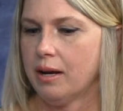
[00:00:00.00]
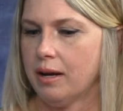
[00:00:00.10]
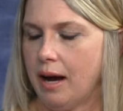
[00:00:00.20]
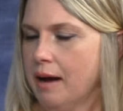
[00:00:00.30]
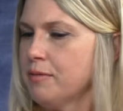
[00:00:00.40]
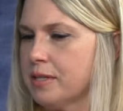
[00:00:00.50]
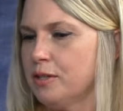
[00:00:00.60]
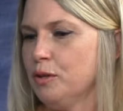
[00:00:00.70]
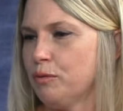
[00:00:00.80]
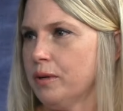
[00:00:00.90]
I've
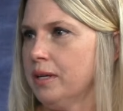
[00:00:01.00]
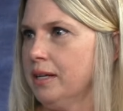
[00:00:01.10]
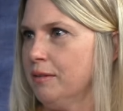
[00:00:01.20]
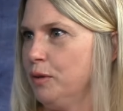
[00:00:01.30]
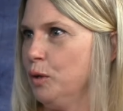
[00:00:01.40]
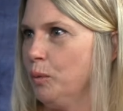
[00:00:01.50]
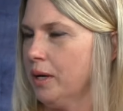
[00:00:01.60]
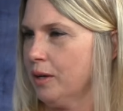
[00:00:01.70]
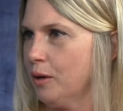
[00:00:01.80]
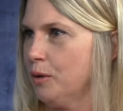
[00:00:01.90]
set you free. If you
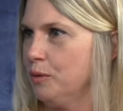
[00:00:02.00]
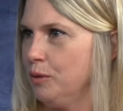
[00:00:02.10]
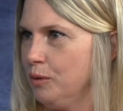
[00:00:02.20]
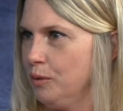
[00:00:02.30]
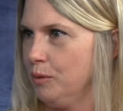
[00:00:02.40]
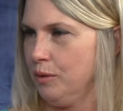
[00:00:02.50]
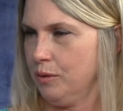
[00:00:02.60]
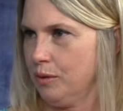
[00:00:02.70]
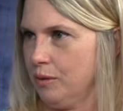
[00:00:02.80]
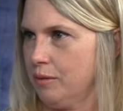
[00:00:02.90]
want to go do
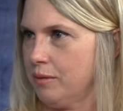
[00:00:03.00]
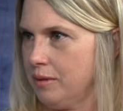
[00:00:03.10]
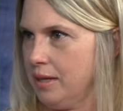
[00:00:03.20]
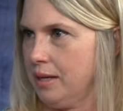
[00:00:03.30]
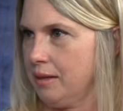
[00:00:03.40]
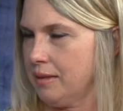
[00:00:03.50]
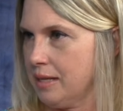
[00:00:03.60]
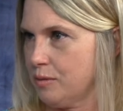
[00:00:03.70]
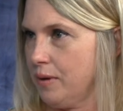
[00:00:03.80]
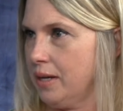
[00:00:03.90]
your thing,
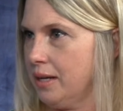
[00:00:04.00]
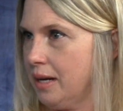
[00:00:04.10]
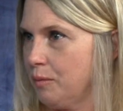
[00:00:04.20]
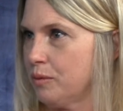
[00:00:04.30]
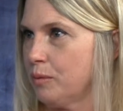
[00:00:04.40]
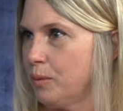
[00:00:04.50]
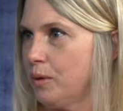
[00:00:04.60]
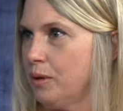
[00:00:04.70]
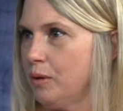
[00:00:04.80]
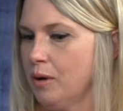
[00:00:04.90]
that's fine, and I will
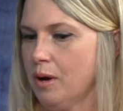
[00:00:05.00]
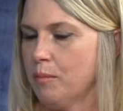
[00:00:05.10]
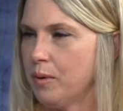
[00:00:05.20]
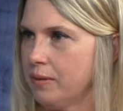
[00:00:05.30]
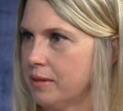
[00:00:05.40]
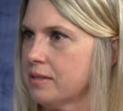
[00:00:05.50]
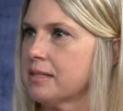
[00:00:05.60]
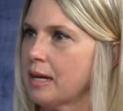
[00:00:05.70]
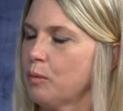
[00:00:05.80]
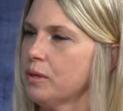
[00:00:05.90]
support you. But this
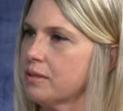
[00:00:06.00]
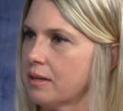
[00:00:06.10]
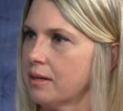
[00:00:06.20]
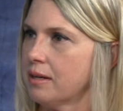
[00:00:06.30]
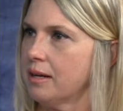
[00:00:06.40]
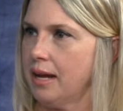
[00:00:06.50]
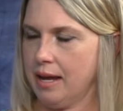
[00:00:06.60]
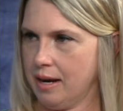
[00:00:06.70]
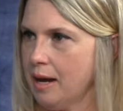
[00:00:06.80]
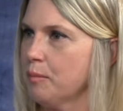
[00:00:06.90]
is how we started,
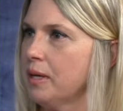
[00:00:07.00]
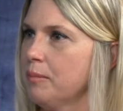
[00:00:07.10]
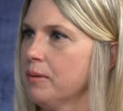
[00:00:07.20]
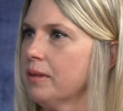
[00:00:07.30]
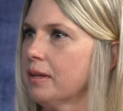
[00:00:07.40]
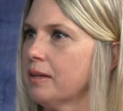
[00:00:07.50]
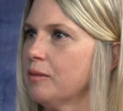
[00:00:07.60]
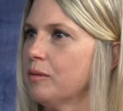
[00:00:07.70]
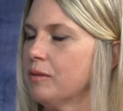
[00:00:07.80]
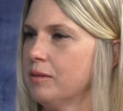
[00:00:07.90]
and I'm keeping the
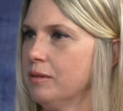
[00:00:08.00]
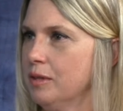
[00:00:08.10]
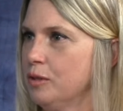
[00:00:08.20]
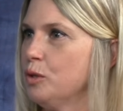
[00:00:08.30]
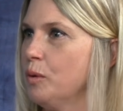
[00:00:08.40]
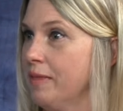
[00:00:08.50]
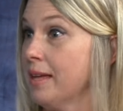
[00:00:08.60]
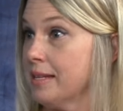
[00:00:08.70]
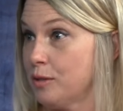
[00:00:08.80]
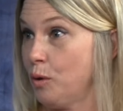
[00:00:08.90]
kids doing
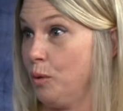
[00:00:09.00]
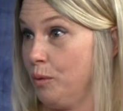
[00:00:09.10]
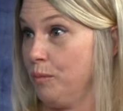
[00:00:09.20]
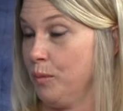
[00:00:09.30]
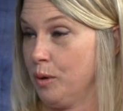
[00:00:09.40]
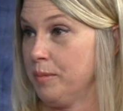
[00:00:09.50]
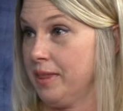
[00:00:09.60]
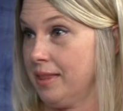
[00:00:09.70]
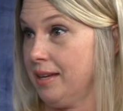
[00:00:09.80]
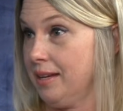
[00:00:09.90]
this whole
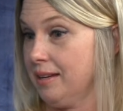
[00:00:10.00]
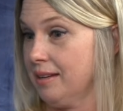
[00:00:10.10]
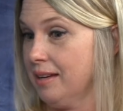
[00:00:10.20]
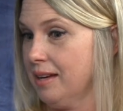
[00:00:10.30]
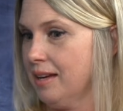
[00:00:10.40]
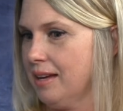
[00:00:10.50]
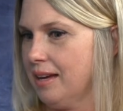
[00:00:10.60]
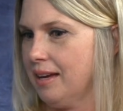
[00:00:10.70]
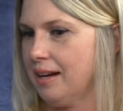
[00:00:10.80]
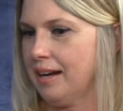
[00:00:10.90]
Mormon thing. Yeah.
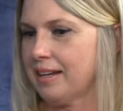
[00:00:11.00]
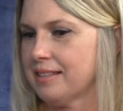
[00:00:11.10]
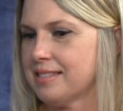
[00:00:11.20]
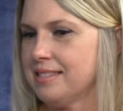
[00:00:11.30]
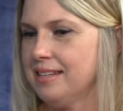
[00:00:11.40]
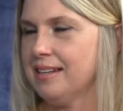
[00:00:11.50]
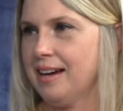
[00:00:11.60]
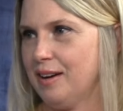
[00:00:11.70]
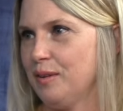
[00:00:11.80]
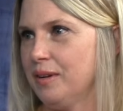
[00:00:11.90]
And I can see
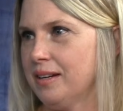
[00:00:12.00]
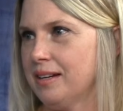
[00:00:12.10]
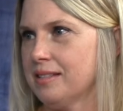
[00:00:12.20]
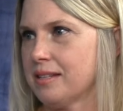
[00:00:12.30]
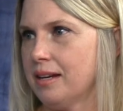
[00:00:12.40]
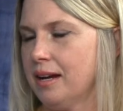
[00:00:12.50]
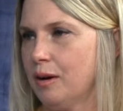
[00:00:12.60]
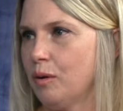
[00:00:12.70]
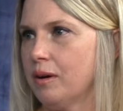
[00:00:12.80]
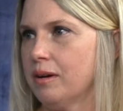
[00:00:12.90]
now, in hindsight,
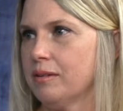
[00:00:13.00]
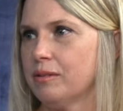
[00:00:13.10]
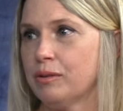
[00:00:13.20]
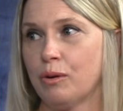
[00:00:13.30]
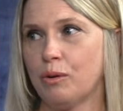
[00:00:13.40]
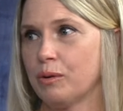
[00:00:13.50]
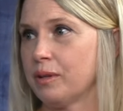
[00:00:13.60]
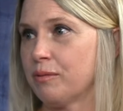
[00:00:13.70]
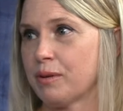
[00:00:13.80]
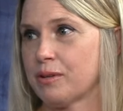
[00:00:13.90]
how
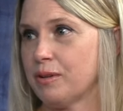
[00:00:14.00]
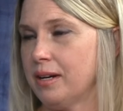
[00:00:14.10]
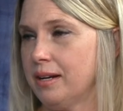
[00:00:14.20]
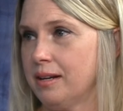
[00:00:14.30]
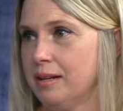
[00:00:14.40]
totally frustrated he